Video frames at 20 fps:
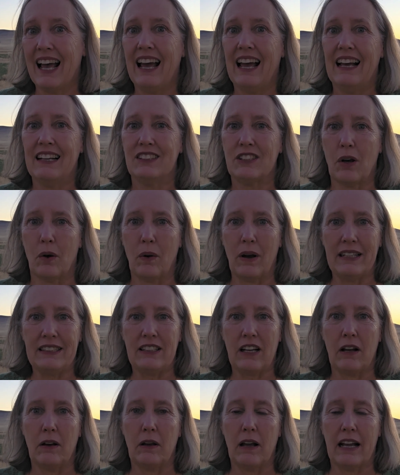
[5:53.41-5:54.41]
So
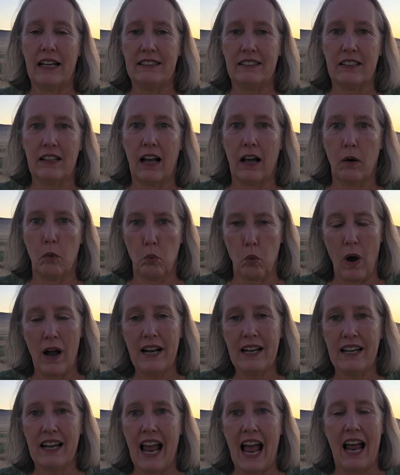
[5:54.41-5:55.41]
it's
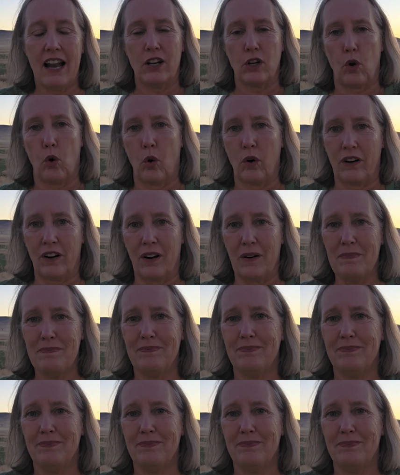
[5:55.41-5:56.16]
1:15.